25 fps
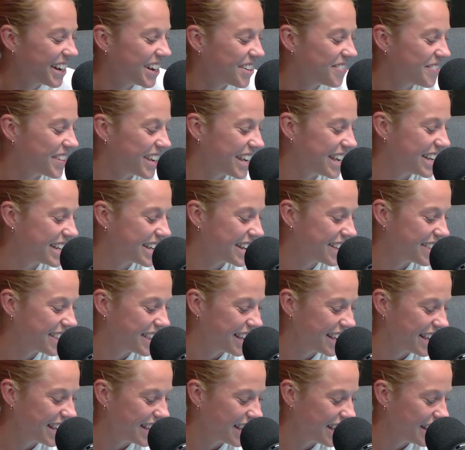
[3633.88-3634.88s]
He did
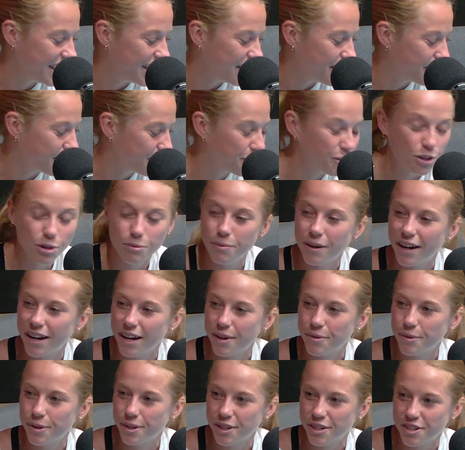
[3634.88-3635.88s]
the
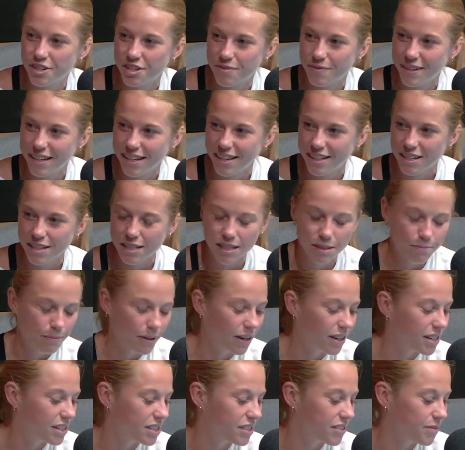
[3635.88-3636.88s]
4x100 metres as
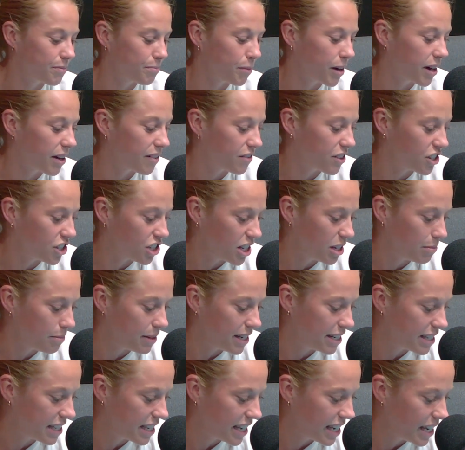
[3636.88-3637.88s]
part of the
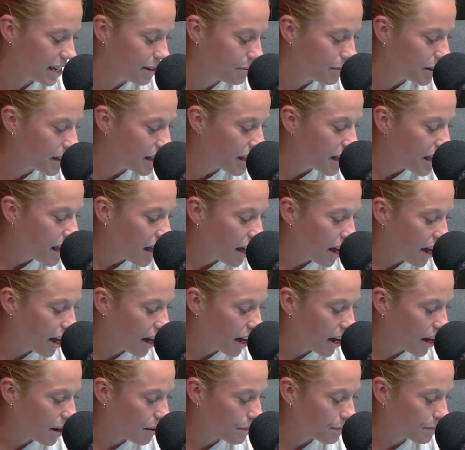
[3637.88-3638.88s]
GB team.
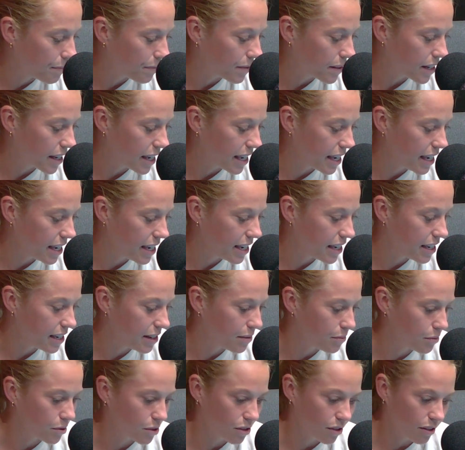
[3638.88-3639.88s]
He
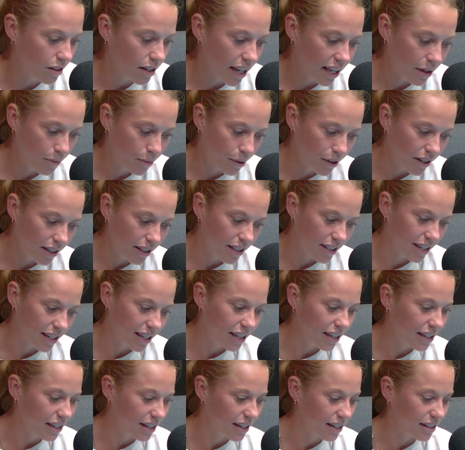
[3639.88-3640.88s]
was on leg 1, I
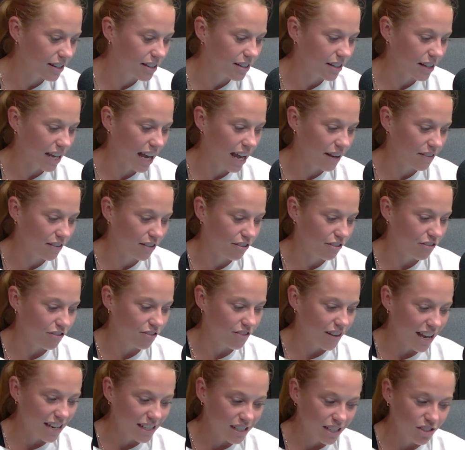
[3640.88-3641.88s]
think, and had the
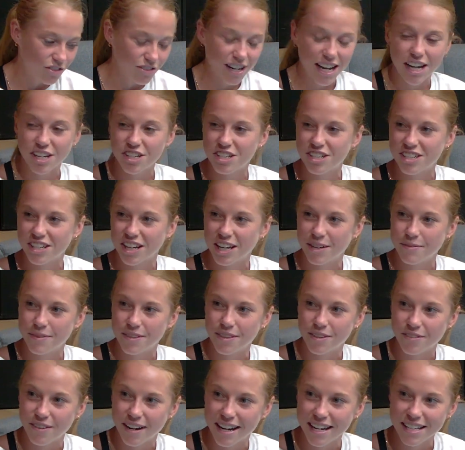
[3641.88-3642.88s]
fastest reaction time in
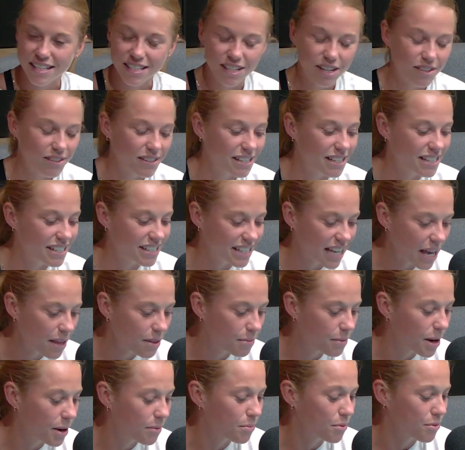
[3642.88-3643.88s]
the race, so set them
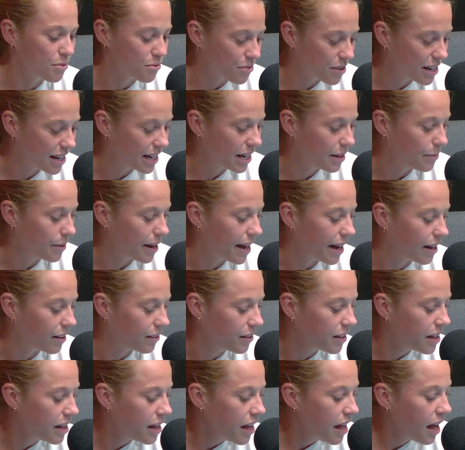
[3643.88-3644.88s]
up really well,
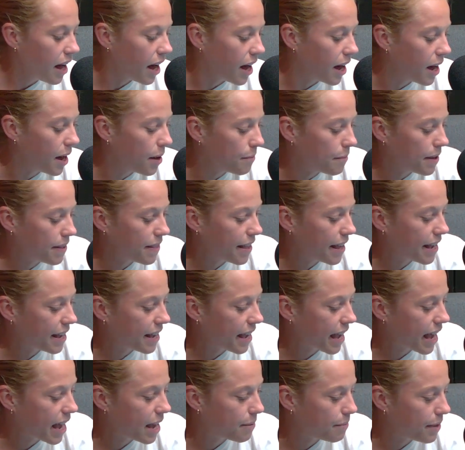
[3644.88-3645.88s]
and they
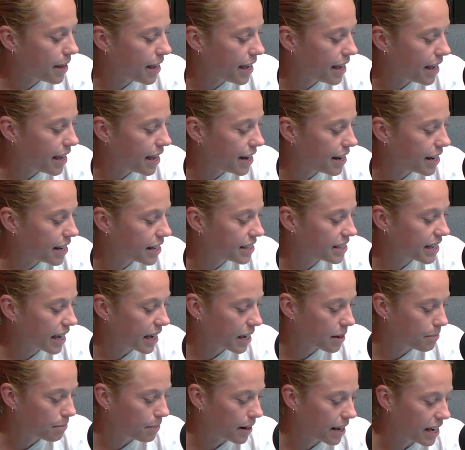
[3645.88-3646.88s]
came in
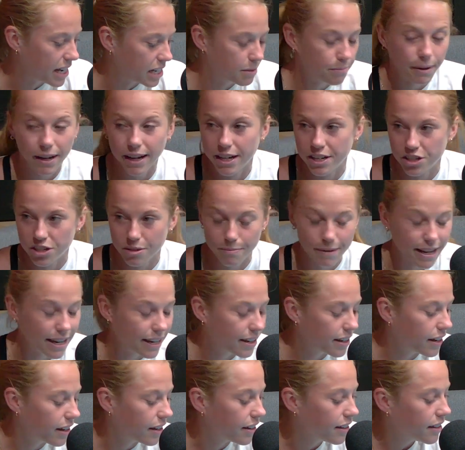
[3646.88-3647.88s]
second place behind
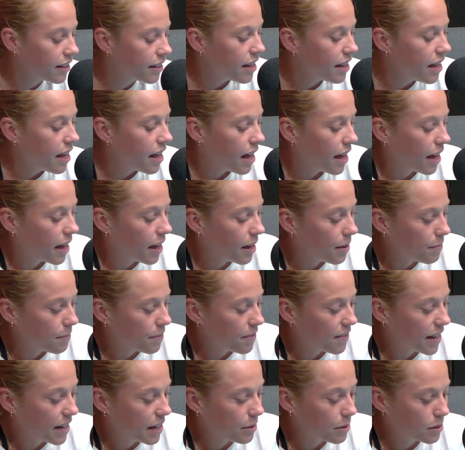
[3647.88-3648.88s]
Jamaica.
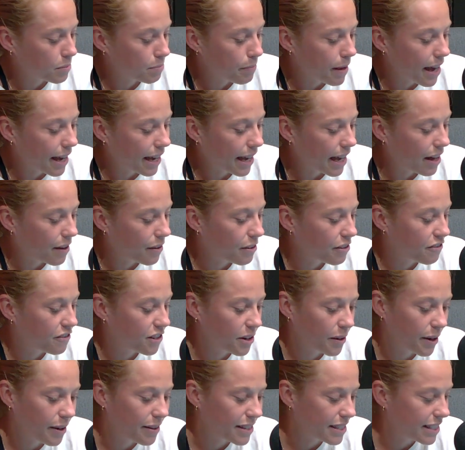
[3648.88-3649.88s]
Then he was back out a few
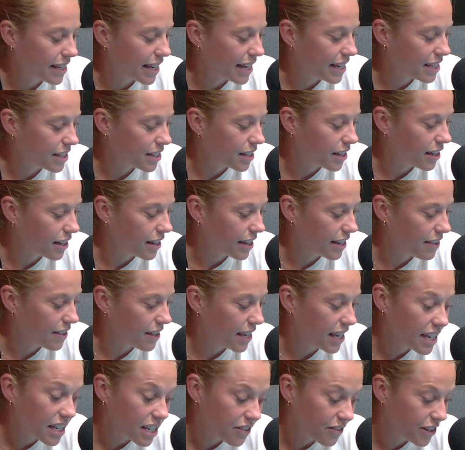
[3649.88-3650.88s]
hours later in the
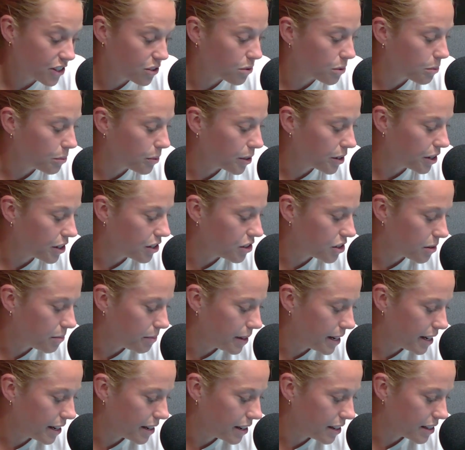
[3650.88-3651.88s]
individual 100
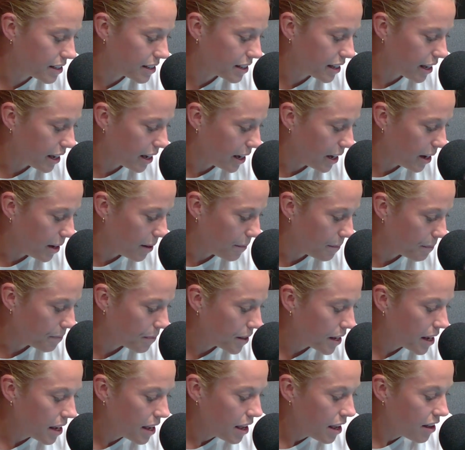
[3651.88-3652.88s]
metres,
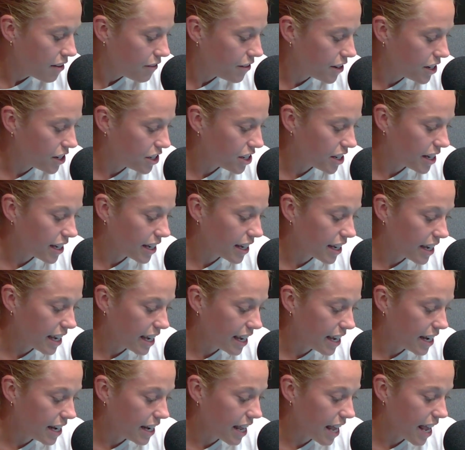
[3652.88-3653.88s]
finishing
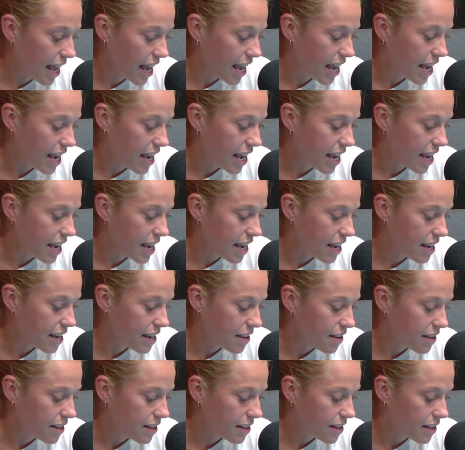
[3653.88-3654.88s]
in a
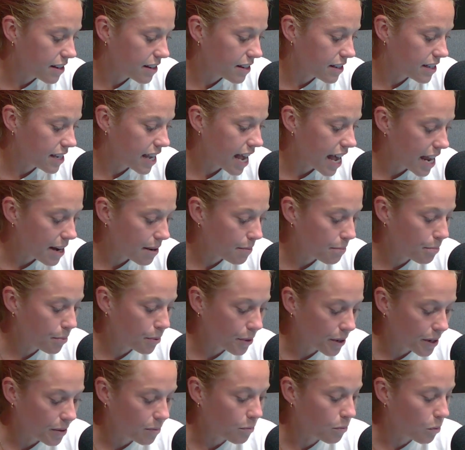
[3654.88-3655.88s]

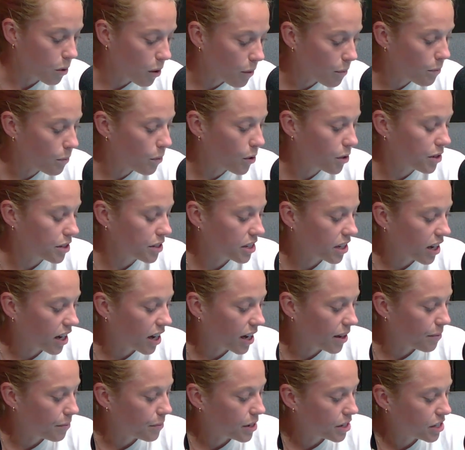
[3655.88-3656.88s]
10.11
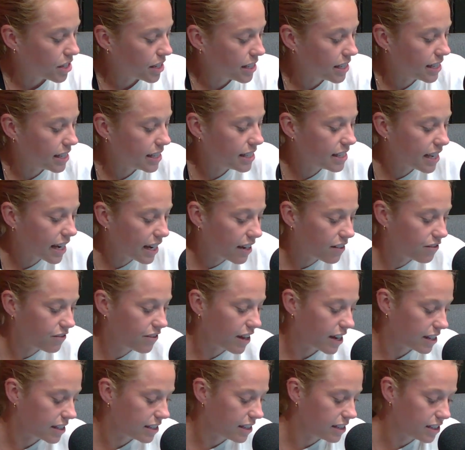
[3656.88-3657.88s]
time, which is his second
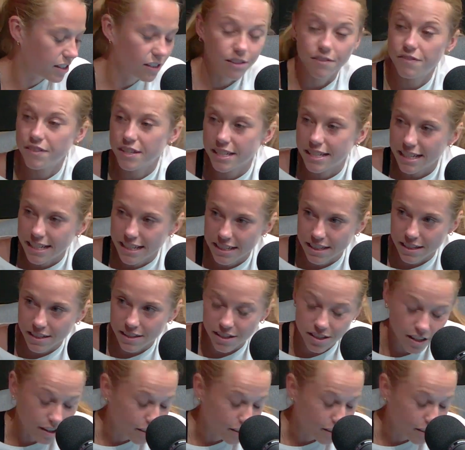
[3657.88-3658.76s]
fastest of the season so